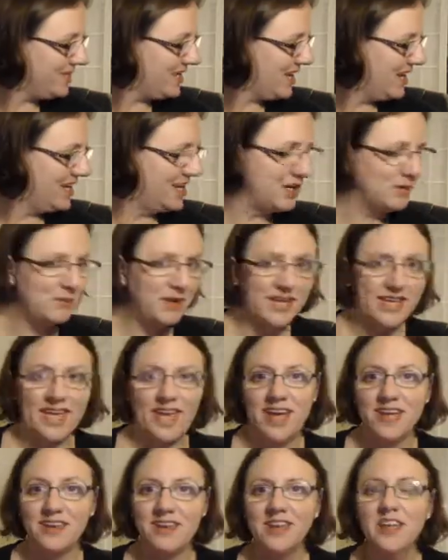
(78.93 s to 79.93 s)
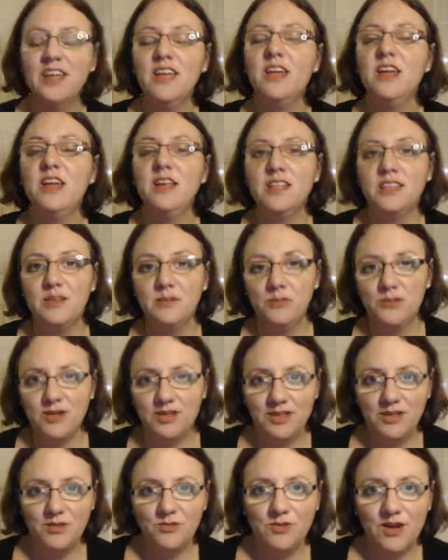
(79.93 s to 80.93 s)
I hear my cat. The
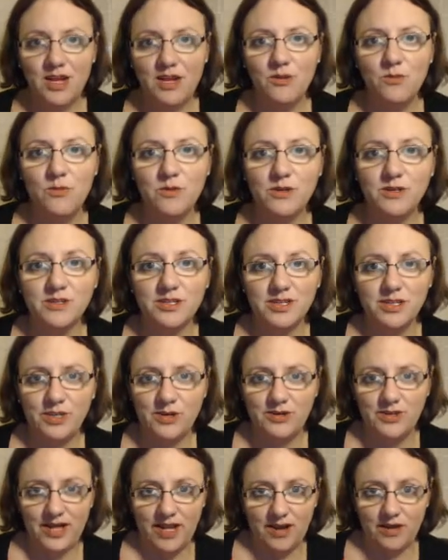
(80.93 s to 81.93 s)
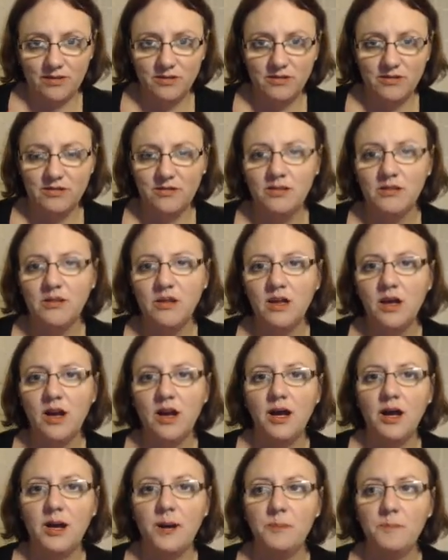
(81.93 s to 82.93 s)
breathing rate will slow down,
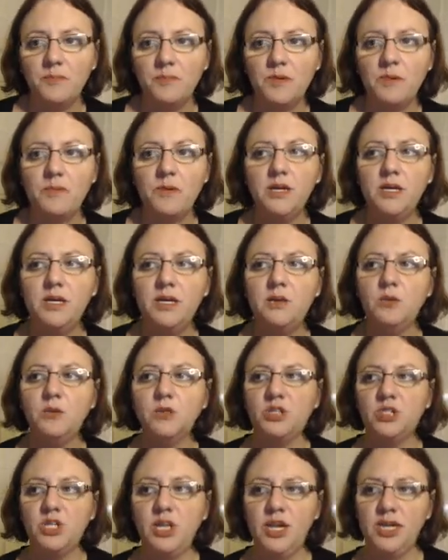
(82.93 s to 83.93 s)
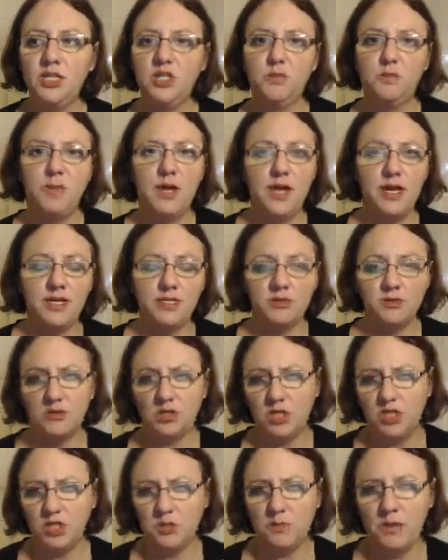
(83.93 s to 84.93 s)
but it will change pace, it will
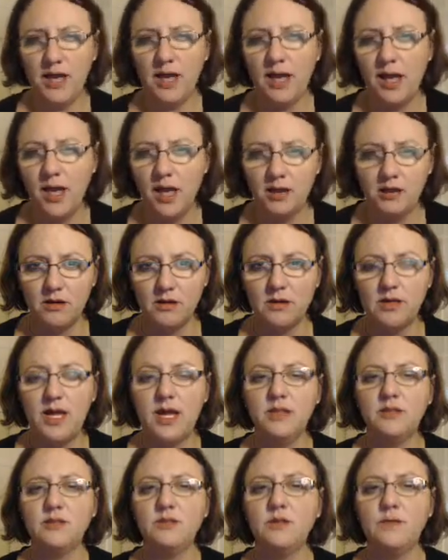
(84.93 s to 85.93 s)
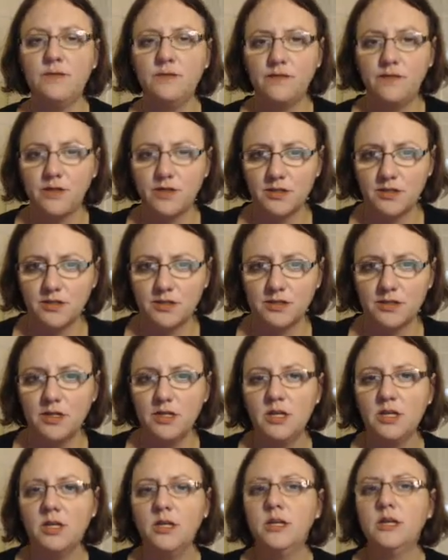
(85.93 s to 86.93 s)
change pattern as you first
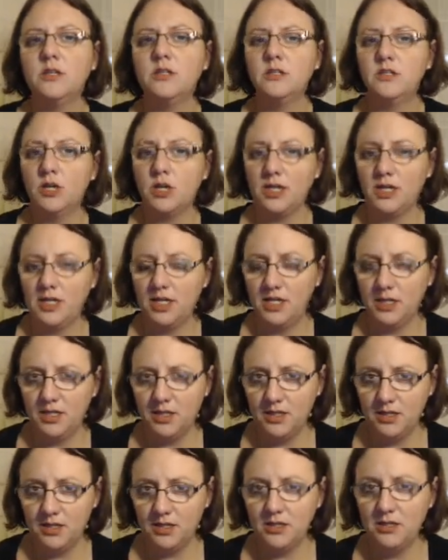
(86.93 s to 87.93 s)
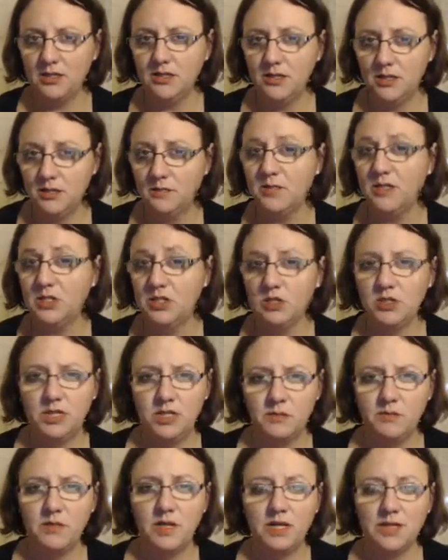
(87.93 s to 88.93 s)
start getting them into the
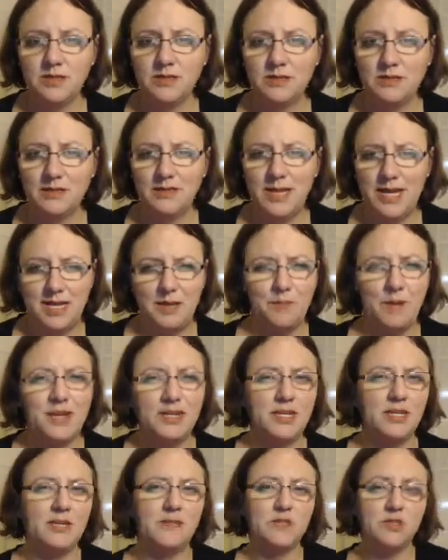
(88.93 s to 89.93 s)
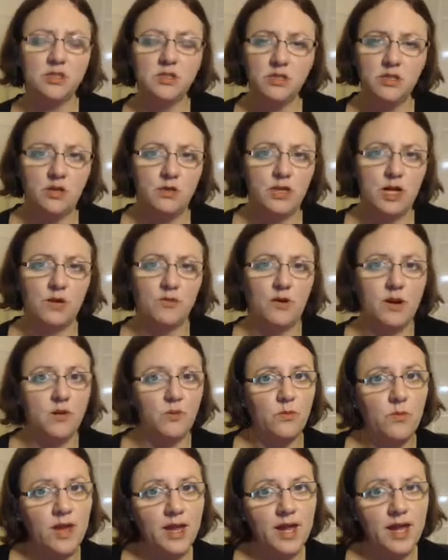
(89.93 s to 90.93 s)
hypnotic state. It might not even slow down right
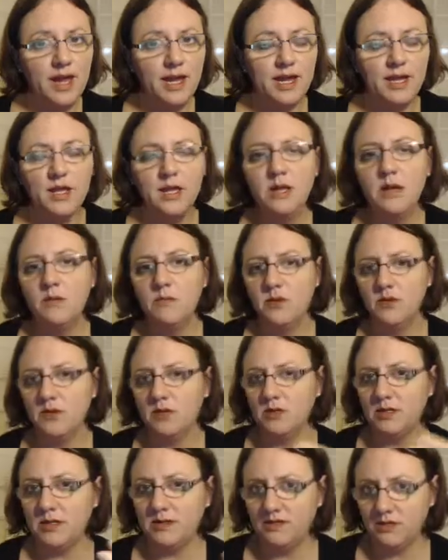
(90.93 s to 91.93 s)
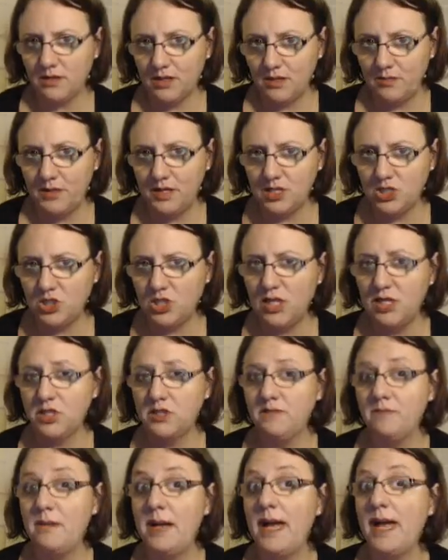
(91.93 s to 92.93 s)
away, but there will definitely be a change
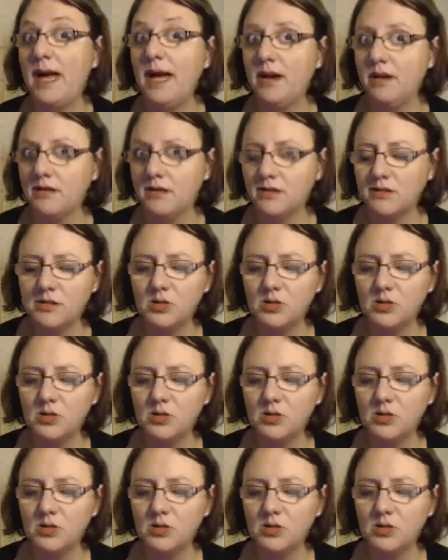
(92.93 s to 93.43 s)
of pattern.